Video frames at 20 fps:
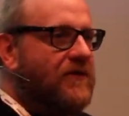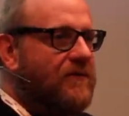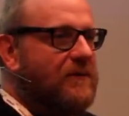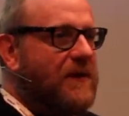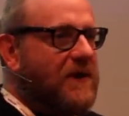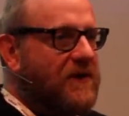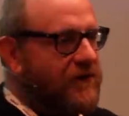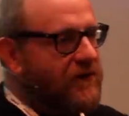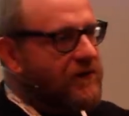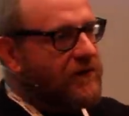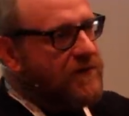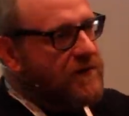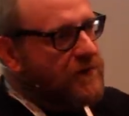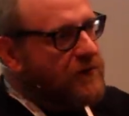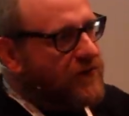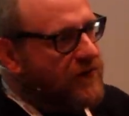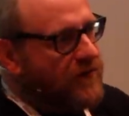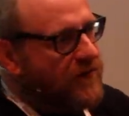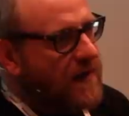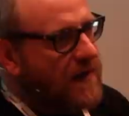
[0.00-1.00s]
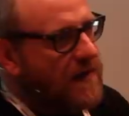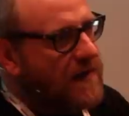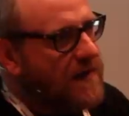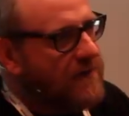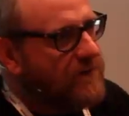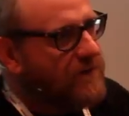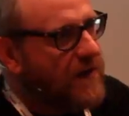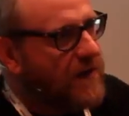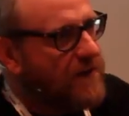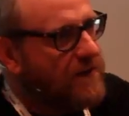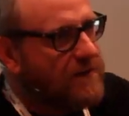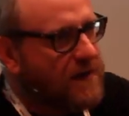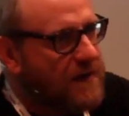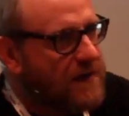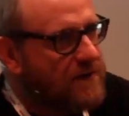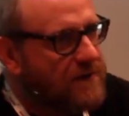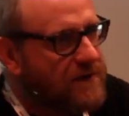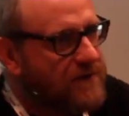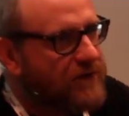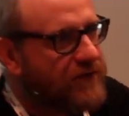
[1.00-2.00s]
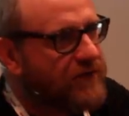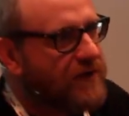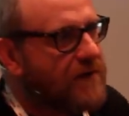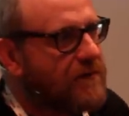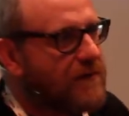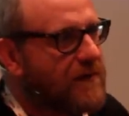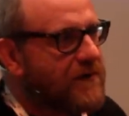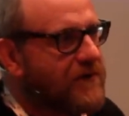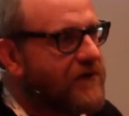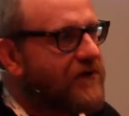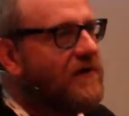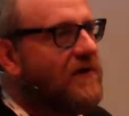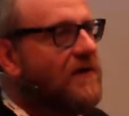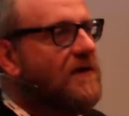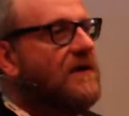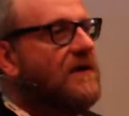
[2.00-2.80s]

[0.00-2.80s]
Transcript: of mixed groups and they have their own little controllers.